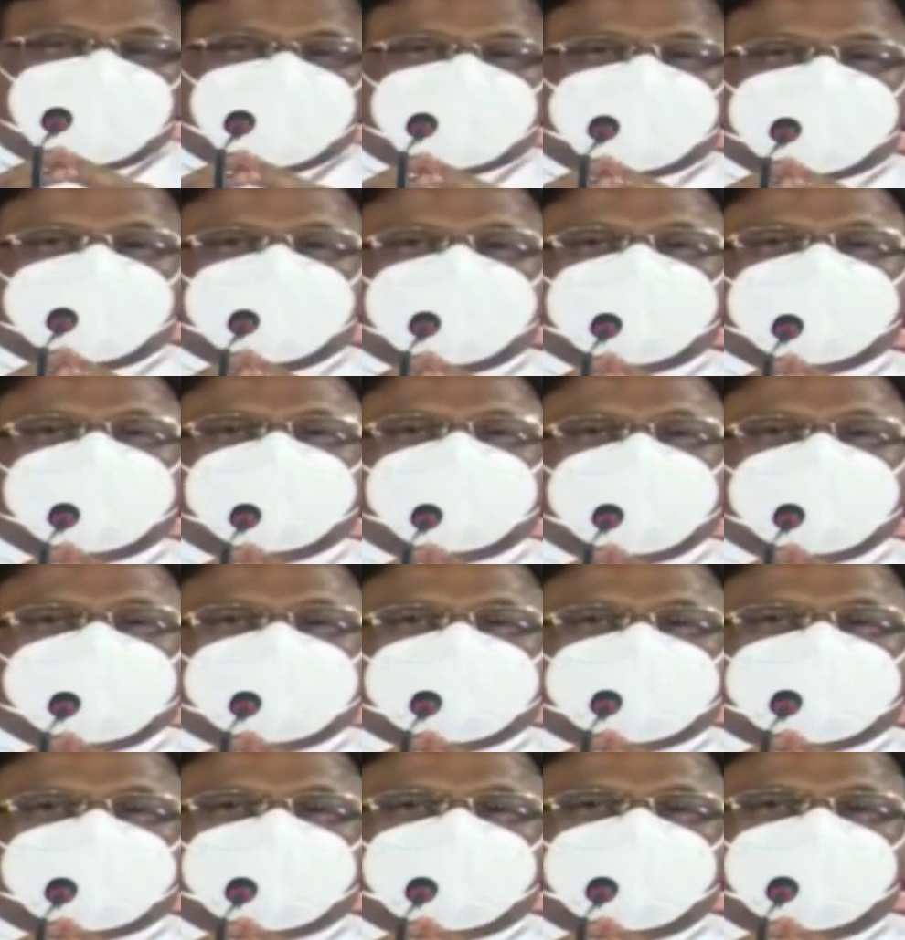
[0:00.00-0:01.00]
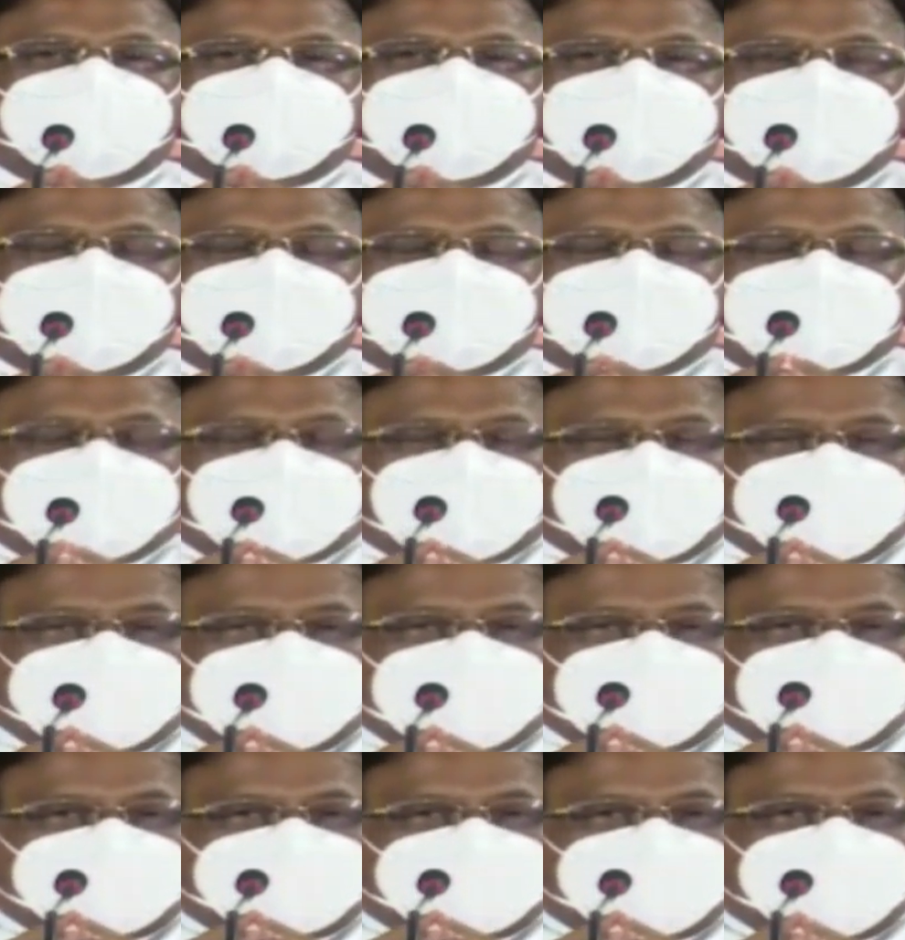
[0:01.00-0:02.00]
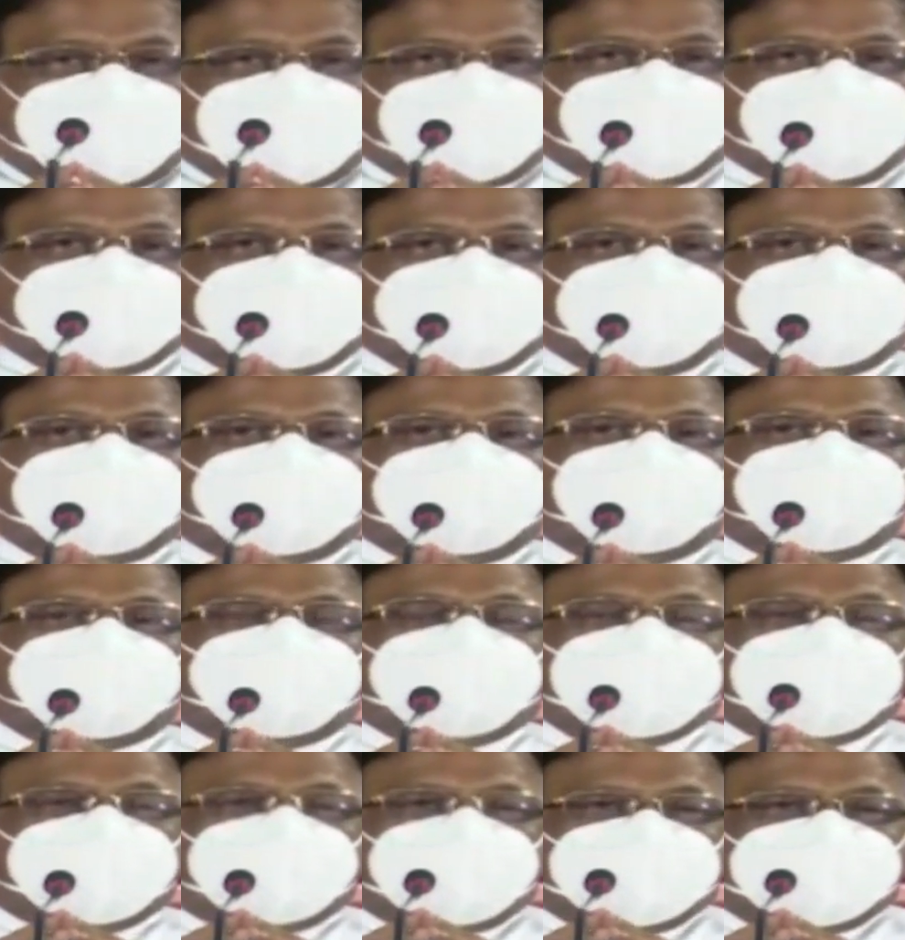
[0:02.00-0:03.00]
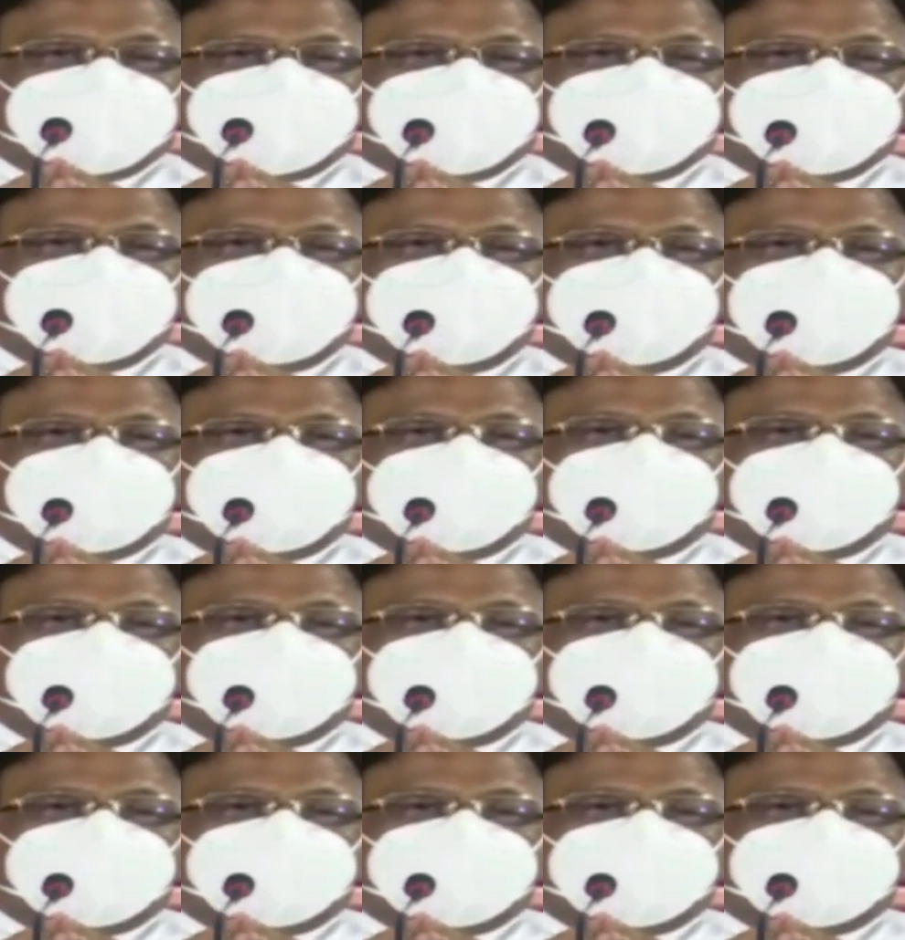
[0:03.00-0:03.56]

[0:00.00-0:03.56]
Ratwatta. Statements have already been received from 23